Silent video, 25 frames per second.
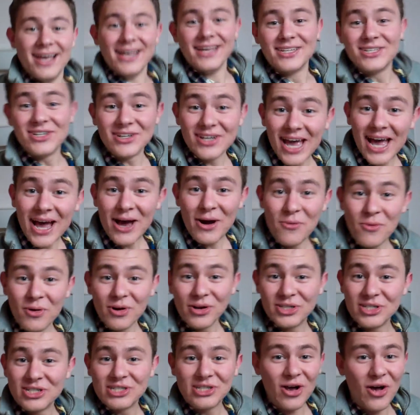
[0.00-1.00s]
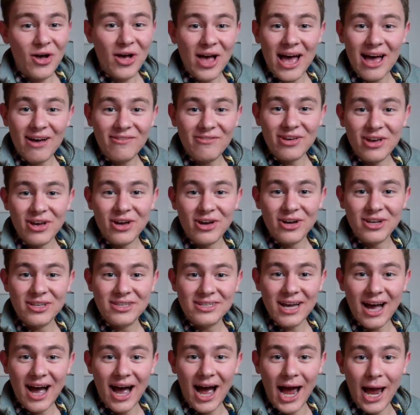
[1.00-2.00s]
so yeah, we're just all having a good
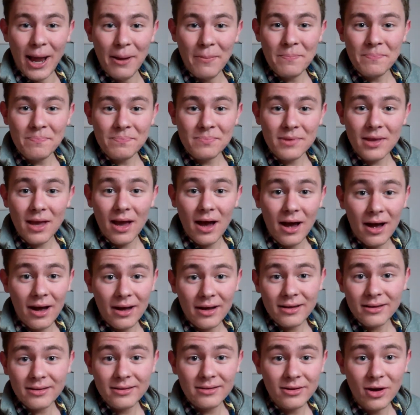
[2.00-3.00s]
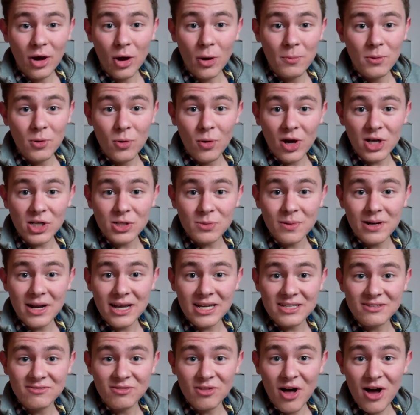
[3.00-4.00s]
time. Uh, hope you watch my
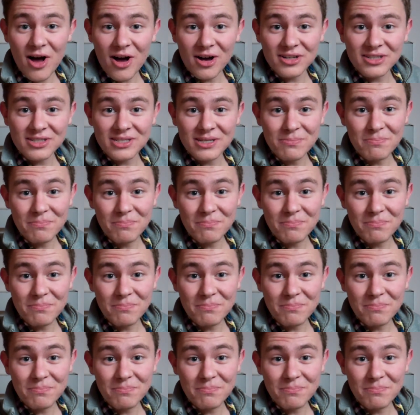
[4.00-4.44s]
next vlogs.